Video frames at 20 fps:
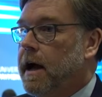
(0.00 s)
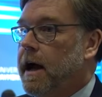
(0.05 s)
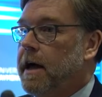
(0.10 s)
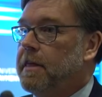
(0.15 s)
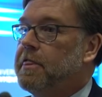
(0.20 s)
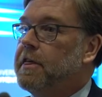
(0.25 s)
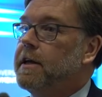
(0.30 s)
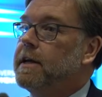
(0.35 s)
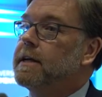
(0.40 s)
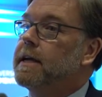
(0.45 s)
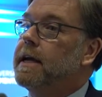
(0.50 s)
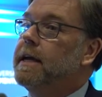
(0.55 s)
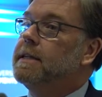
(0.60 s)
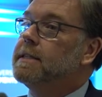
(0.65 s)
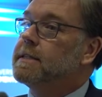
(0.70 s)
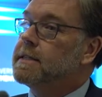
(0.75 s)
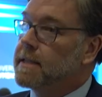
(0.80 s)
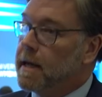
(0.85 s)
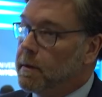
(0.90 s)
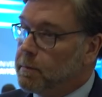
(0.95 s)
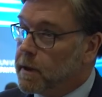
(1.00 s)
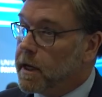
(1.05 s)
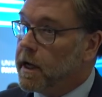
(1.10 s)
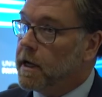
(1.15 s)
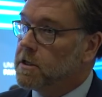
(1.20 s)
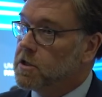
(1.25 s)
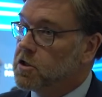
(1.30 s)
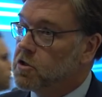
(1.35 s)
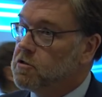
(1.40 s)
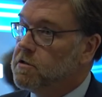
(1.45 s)
I think in some
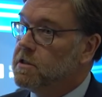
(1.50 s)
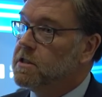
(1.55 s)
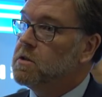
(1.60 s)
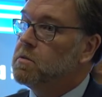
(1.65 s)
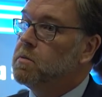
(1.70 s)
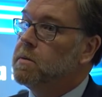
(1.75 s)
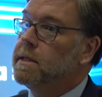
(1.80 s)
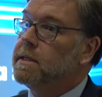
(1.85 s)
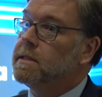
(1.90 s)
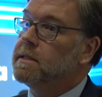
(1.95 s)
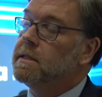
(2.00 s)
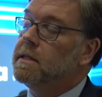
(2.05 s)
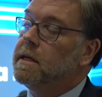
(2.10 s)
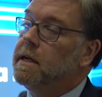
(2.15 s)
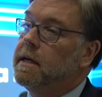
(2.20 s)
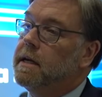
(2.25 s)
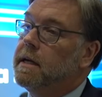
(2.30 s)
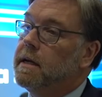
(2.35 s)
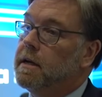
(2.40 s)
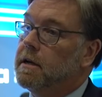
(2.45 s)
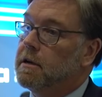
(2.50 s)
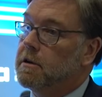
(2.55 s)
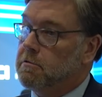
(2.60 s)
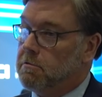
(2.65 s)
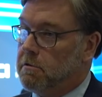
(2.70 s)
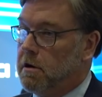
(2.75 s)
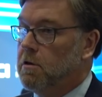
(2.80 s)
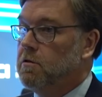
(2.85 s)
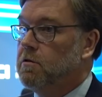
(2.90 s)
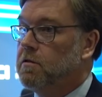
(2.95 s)
countries we're seeing
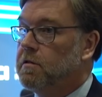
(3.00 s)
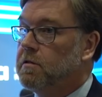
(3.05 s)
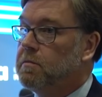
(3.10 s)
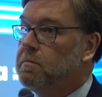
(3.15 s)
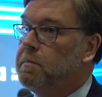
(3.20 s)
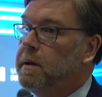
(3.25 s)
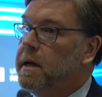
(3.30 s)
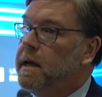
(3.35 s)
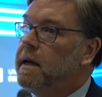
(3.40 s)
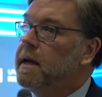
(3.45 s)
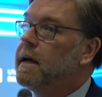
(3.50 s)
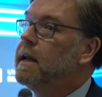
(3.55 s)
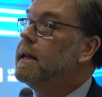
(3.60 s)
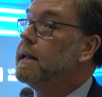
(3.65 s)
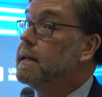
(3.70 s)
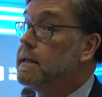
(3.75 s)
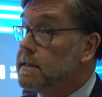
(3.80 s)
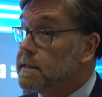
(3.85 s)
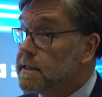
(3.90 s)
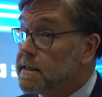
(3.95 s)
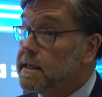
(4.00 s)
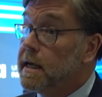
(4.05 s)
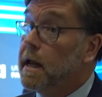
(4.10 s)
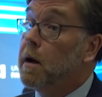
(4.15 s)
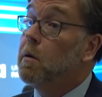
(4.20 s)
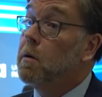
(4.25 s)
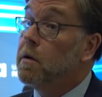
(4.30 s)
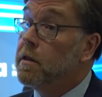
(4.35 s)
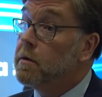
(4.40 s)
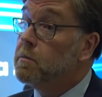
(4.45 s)
growth being a little
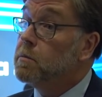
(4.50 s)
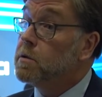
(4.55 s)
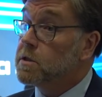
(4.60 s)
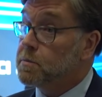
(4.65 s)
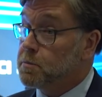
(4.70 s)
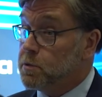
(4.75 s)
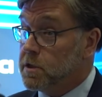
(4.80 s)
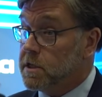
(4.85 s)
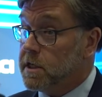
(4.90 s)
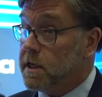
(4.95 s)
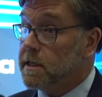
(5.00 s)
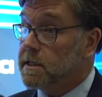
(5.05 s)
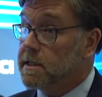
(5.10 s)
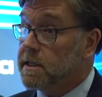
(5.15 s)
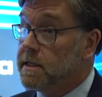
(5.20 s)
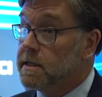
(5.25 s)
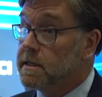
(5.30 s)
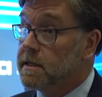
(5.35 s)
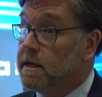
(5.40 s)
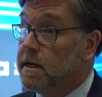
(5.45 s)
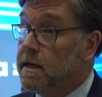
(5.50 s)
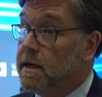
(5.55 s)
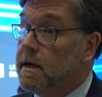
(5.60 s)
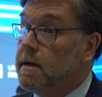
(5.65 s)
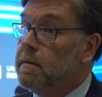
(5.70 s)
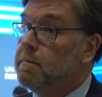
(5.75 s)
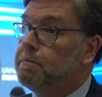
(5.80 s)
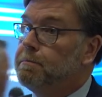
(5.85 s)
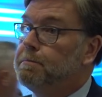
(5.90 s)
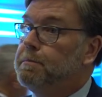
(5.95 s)
slower than was predicted,
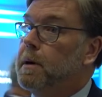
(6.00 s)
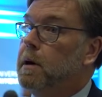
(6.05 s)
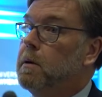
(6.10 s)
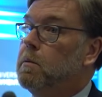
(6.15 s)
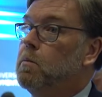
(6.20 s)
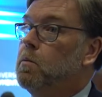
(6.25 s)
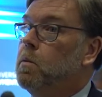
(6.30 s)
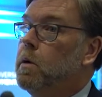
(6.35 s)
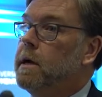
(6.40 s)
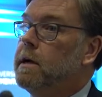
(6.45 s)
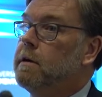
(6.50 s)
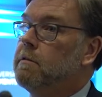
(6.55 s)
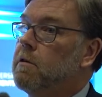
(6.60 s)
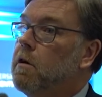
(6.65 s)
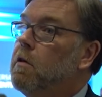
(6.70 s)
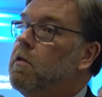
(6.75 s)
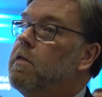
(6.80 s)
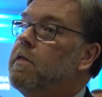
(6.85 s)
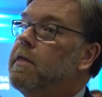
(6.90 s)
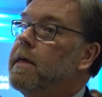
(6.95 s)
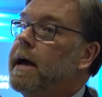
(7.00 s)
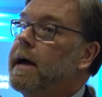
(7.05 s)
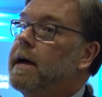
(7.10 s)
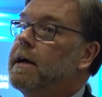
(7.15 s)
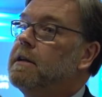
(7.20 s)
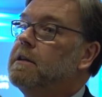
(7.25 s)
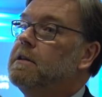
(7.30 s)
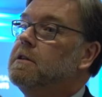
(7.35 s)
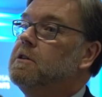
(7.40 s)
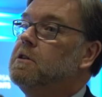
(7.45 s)
but we're on
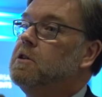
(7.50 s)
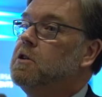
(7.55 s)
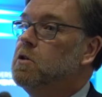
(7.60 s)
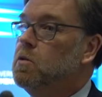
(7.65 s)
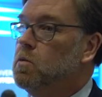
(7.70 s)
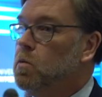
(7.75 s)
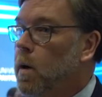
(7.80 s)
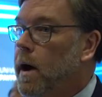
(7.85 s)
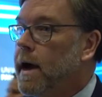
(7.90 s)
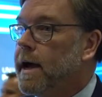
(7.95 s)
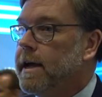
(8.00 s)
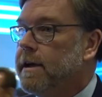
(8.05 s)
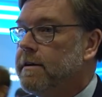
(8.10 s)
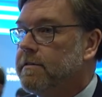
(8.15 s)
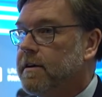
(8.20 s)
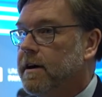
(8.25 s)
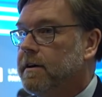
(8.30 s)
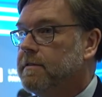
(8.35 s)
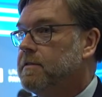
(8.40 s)
that new wave.